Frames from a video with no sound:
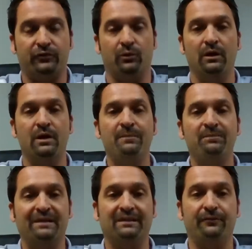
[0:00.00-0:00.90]
So
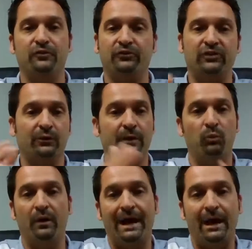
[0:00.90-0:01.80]
instead of just
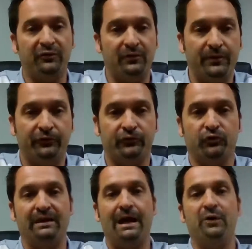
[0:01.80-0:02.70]
selling one house on the
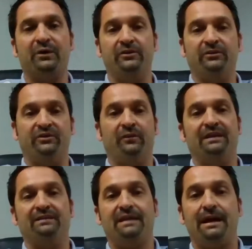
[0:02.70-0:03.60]
street, how can you sell
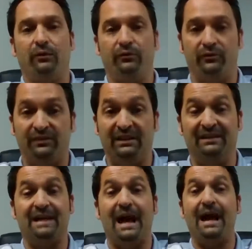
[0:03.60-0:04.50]
the
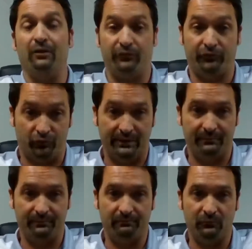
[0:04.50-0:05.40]
entire street,
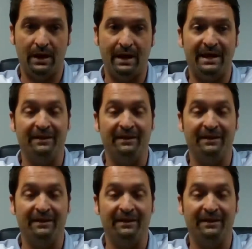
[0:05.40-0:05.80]
right?